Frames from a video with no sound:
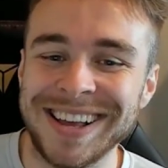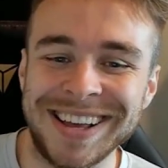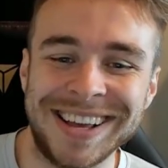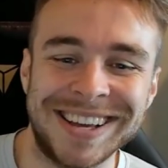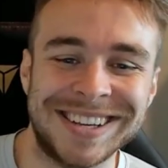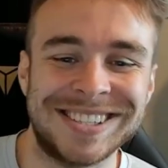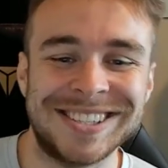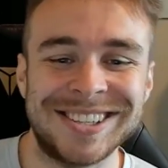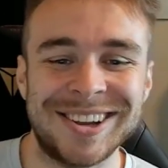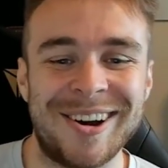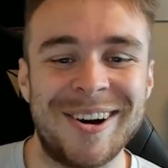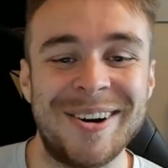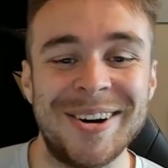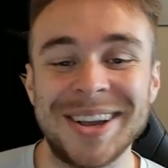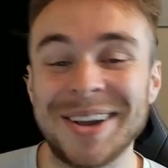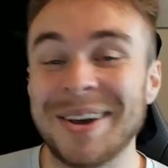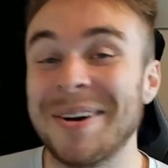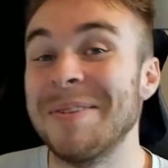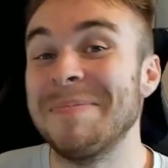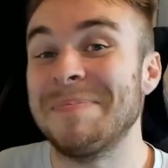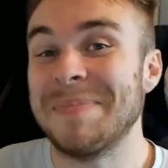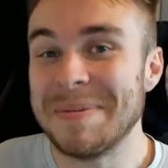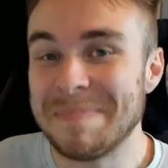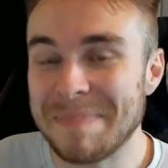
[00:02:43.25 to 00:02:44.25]
So it
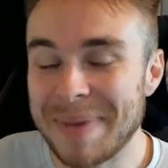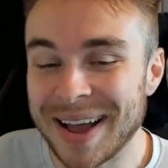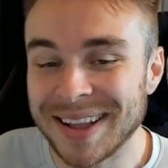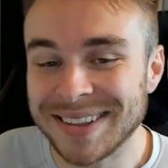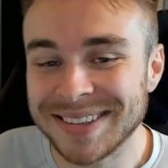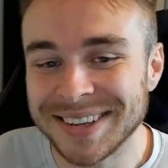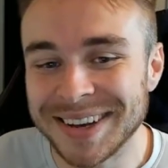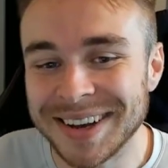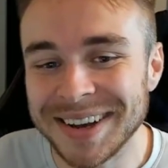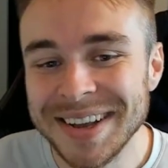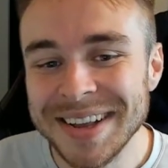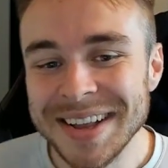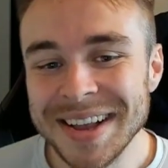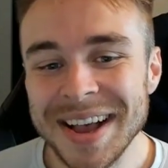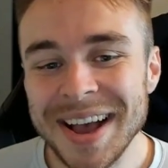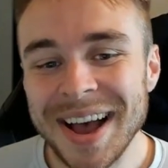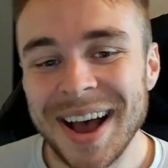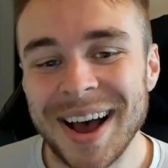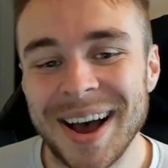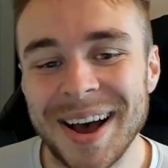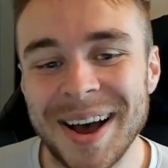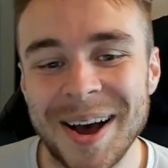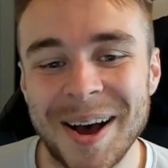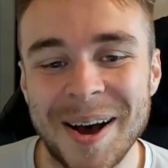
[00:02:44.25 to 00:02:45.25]
could be better.
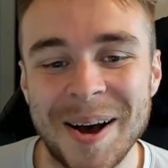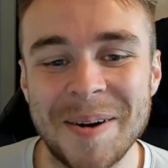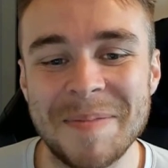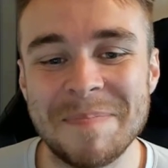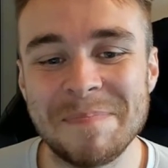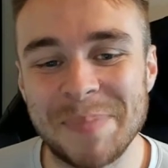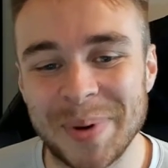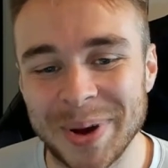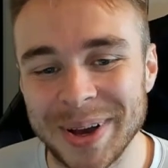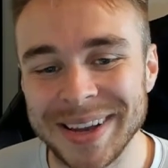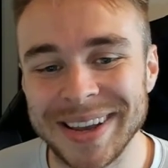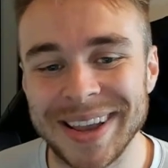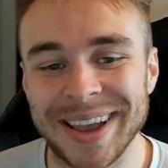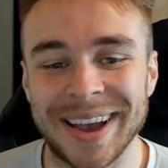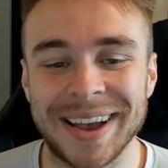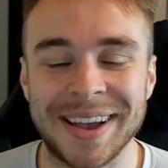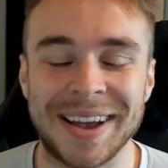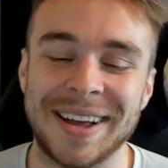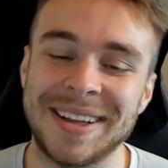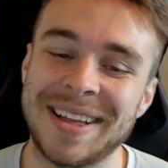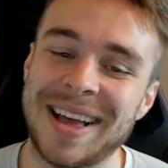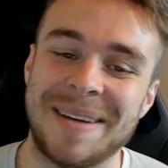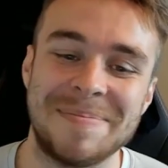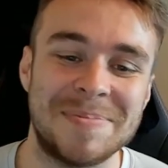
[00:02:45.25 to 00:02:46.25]
But
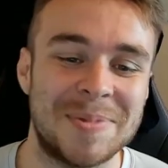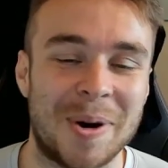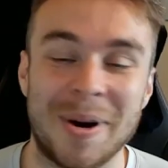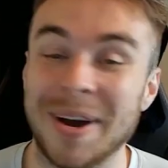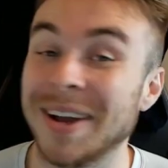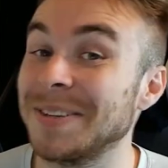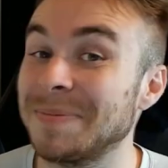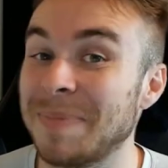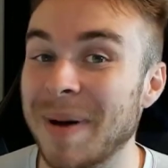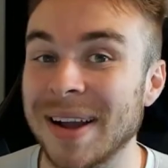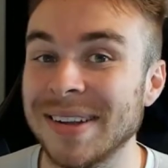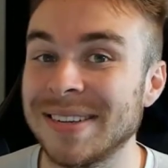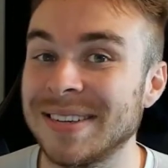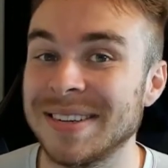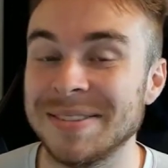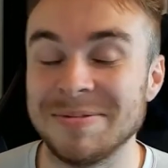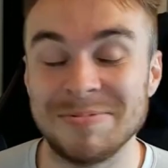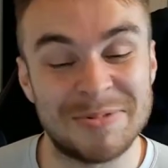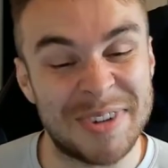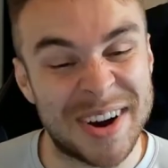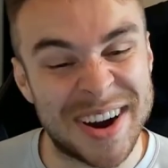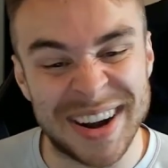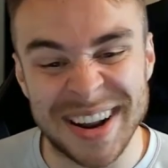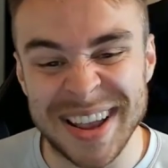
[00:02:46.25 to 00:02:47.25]
yeah, I'm not expecting
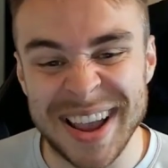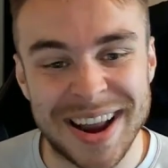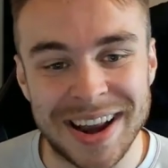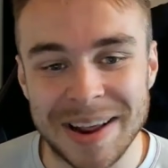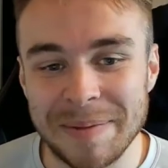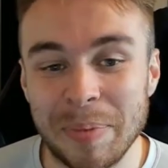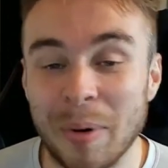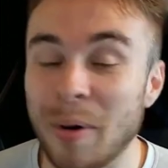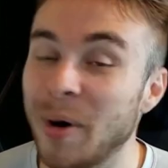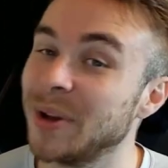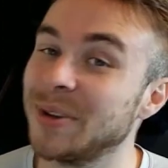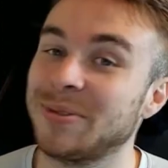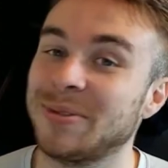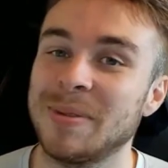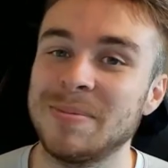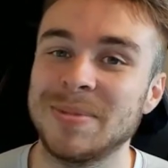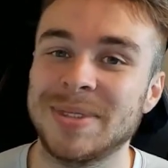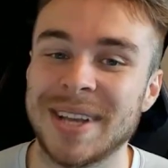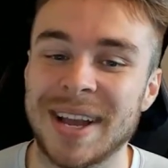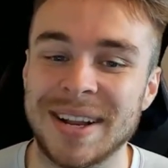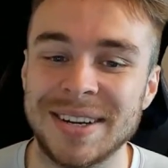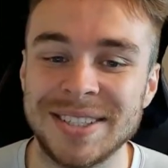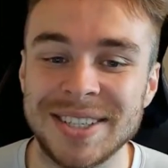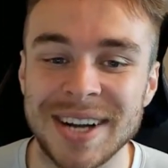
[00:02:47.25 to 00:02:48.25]
really any points from
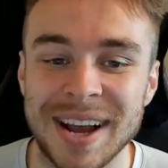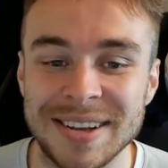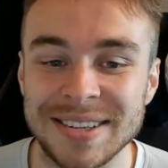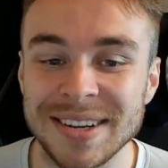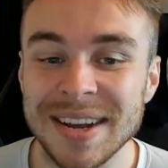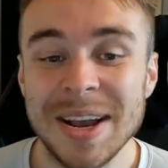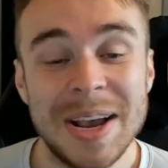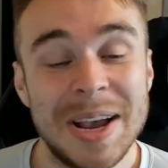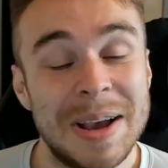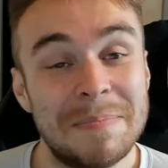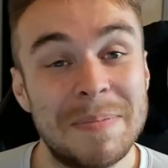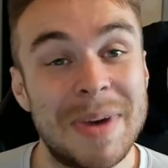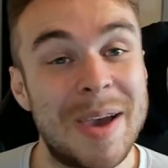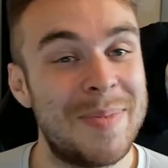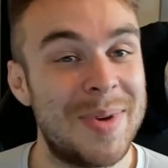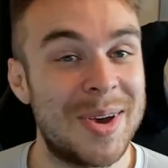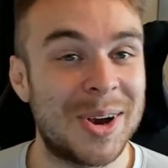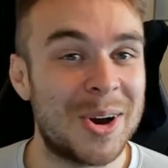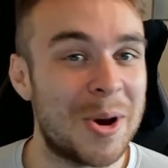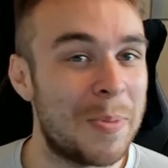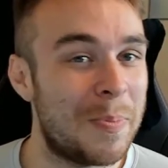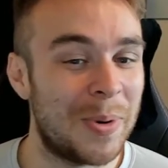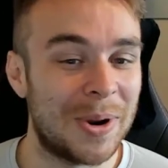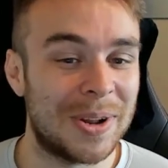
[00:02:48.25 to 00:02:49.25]
Sanchez. Maybe a
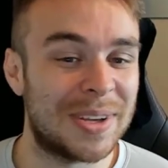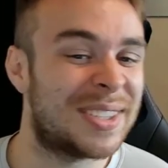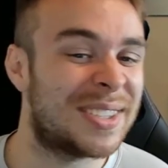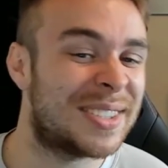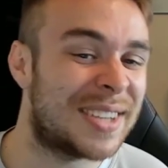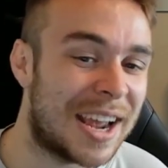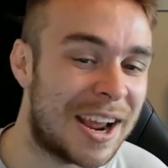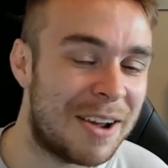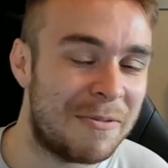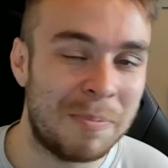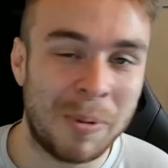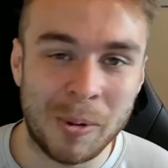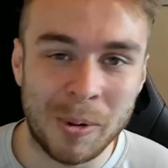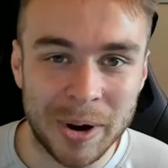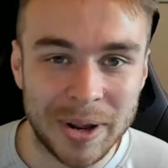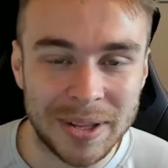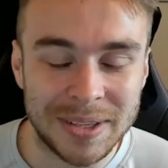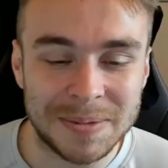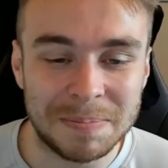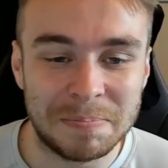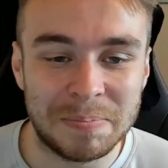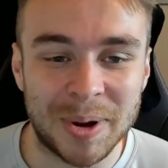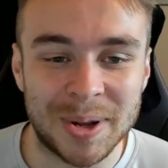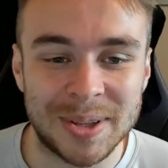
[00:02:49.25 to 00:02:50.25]
couple of save points,
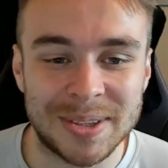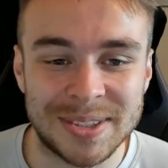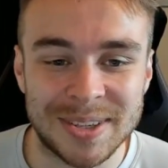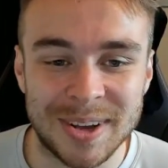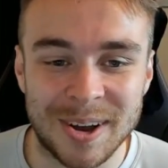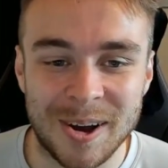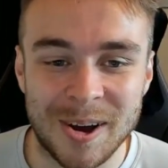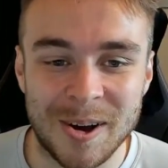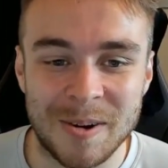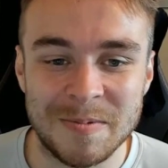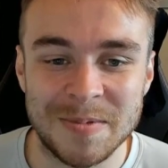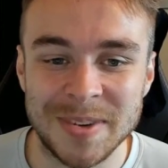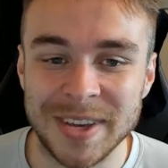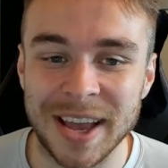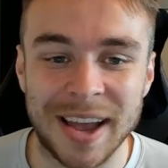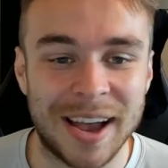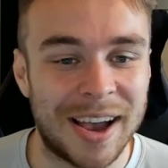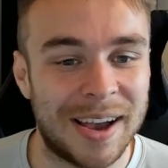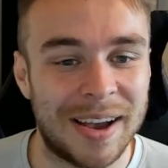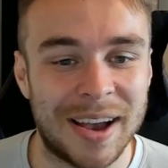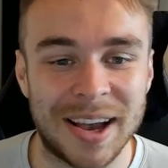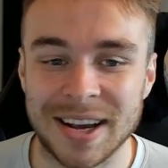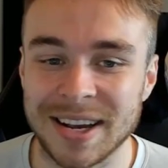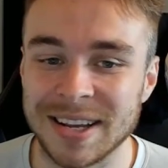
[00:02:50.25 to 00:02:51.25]
but
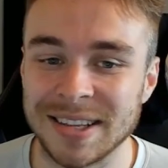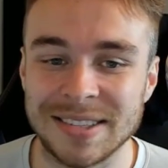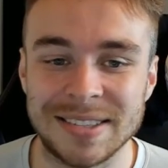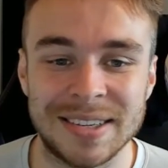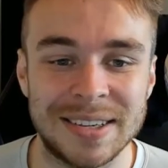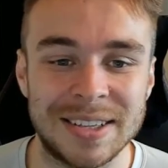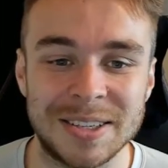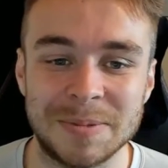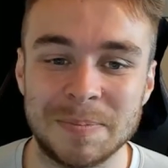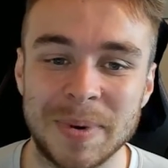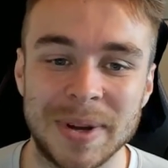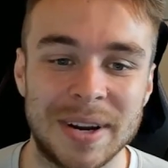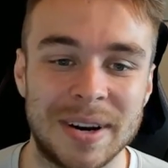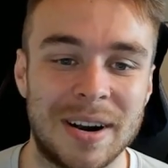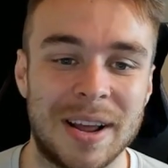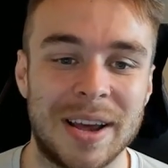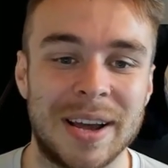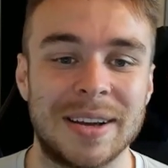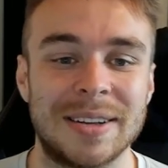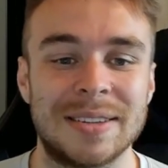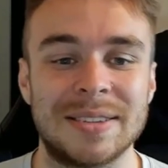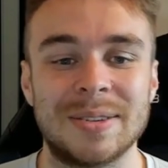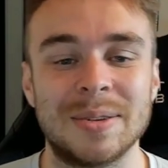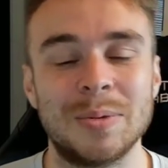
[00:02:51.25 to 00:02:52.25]
yeah, I could see this being
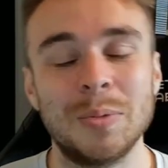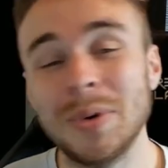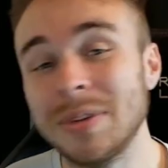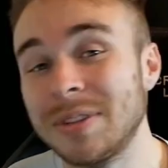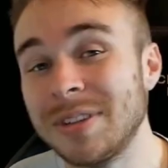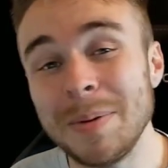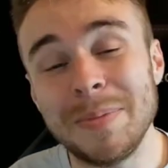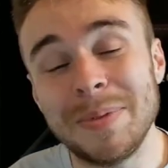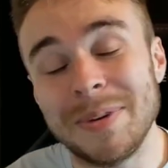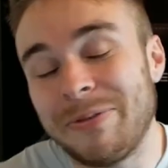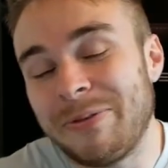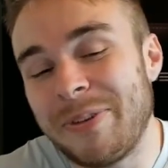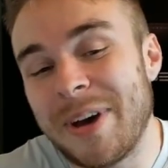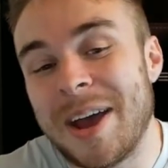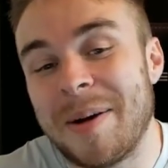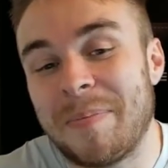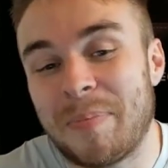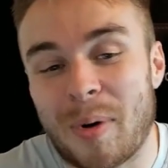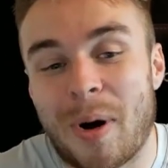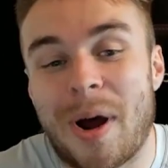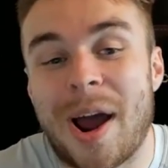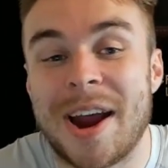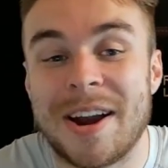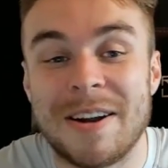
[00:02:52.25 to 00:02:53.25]
like, well, to be fair,
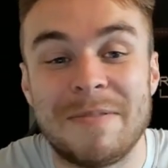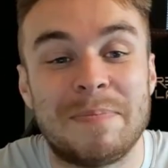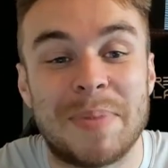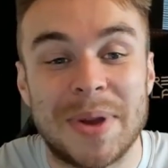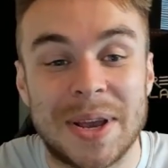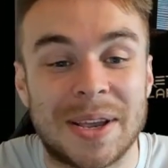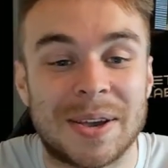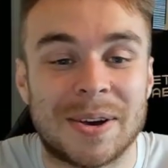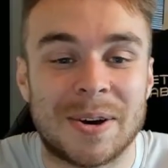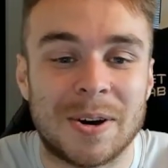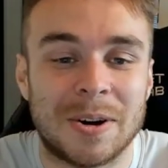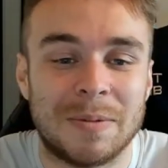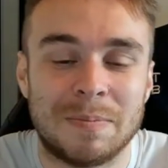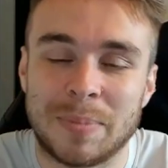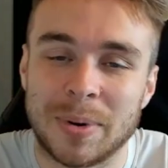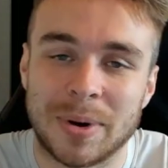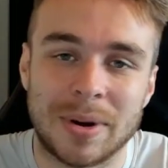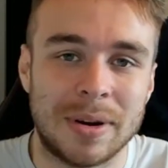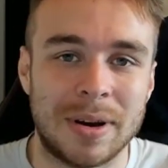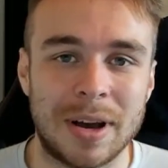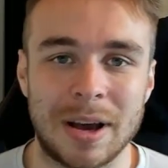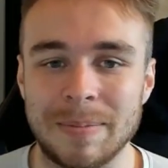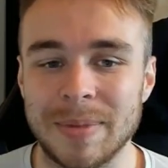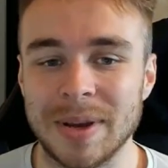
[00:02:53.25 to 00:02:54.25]
Brighton have been good,
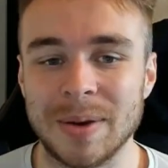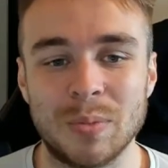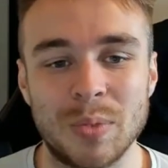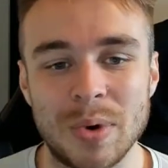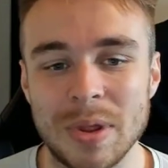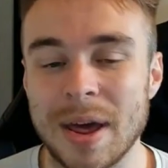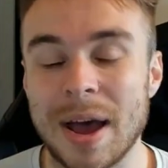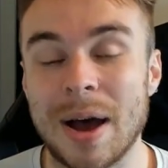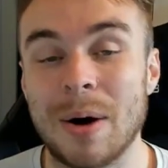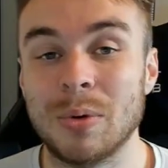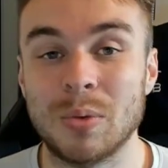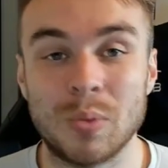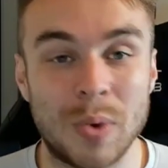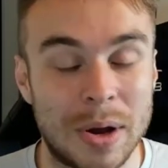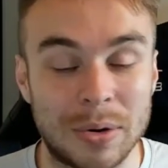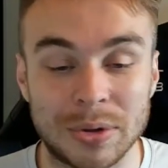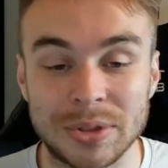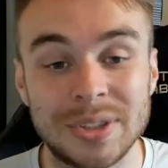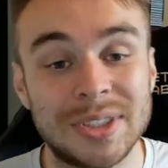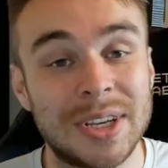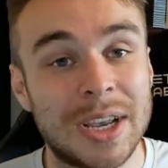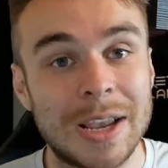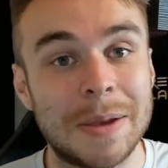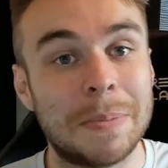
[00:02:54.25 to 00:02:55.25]
but I mean, with how well
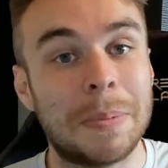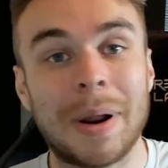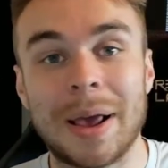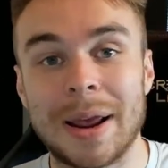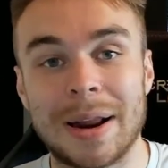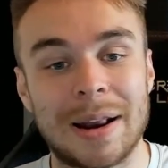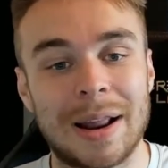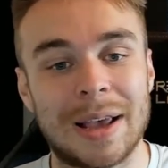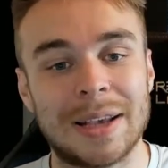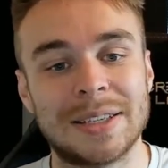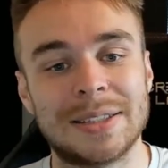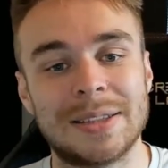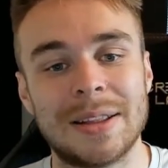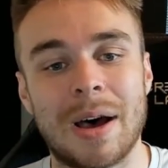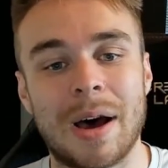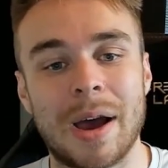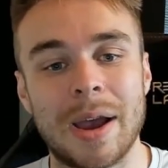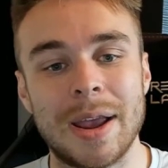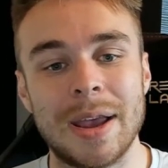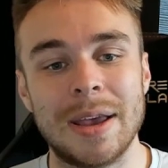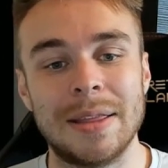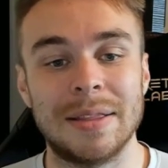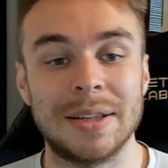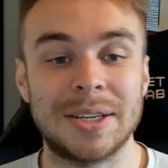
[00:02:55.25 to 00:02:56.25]
City played last
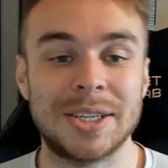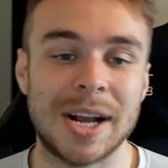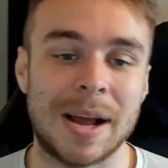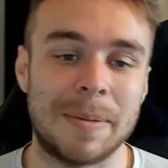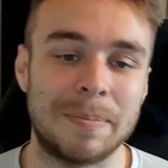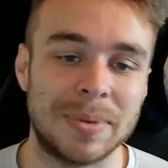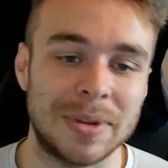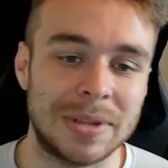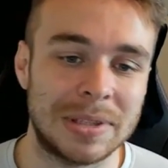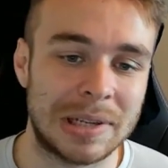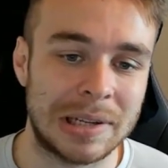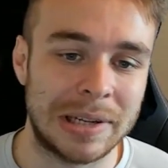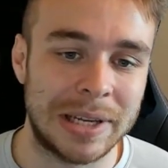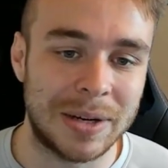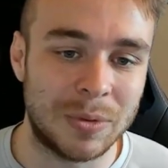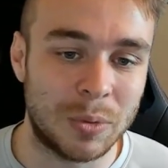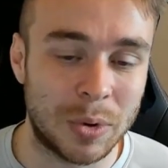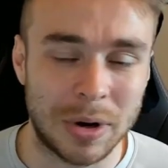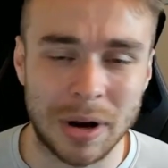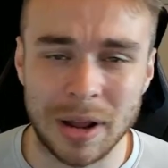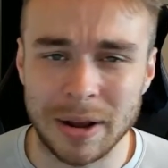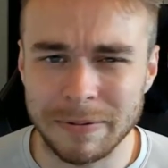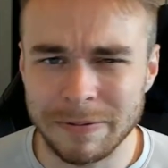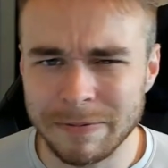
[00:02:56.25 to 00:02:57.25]
night in the Champions League, won
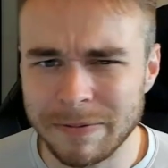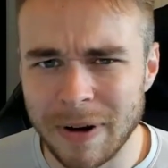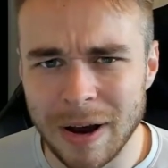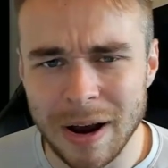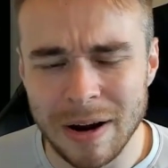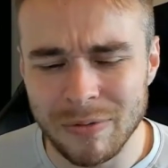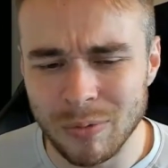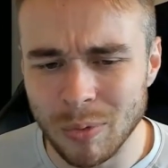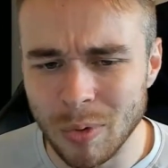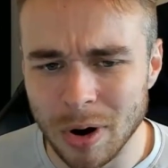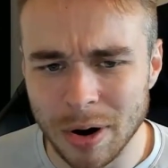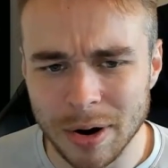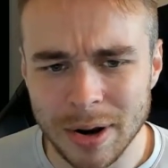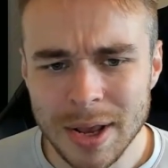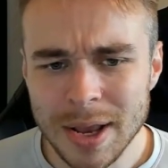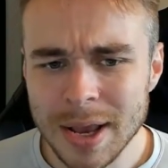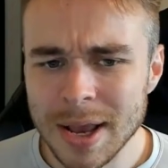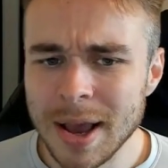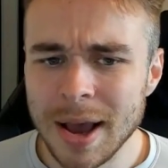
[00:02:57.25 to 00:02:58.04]
like 5-1.